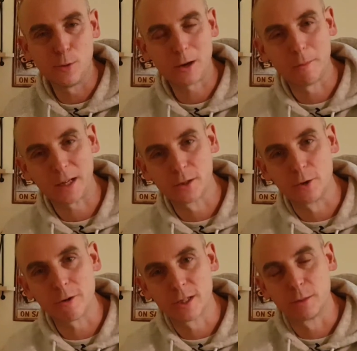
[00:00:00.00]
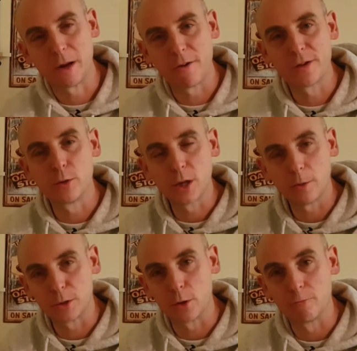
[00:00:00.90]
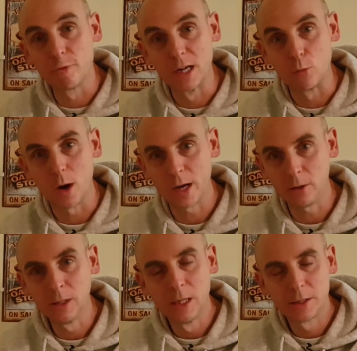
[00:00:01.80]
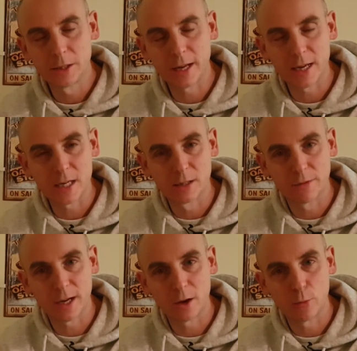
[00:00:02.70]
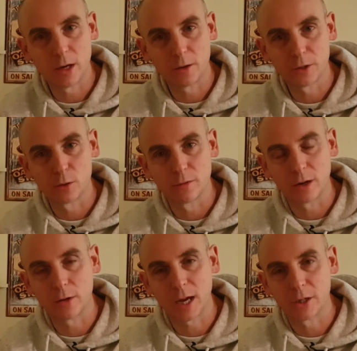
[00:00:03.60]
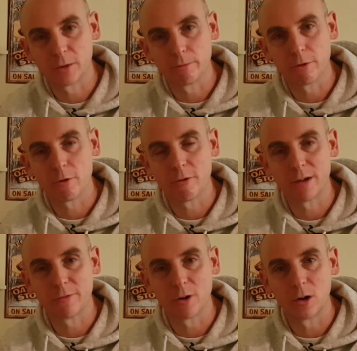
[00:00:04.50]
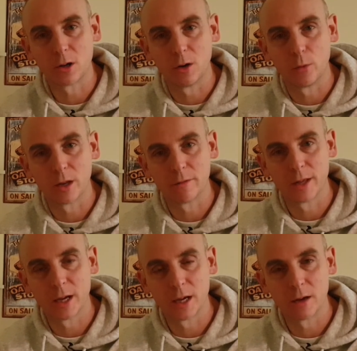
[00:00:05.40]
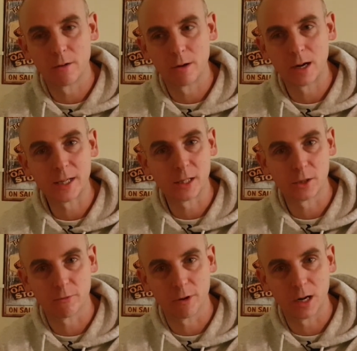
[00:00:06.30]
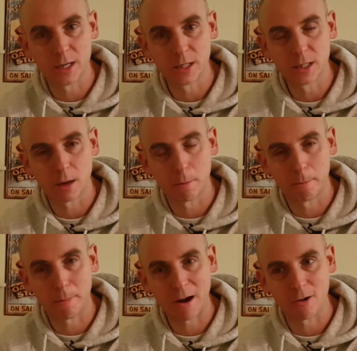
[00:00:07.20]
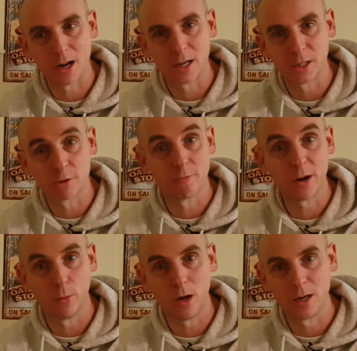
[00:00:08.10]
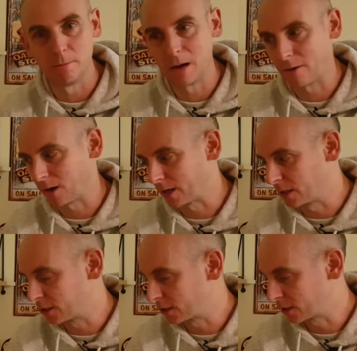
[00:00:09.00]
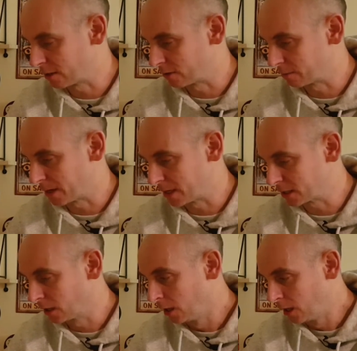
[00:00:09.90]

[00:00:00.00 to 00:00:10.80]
Well, welcome back to Chris's Beer Reviews. Hope you're doing really well. Today's video, we're off to Vocation Brewery for a look at one of their latest released barrel-aged, red wine barrel-aged series beers.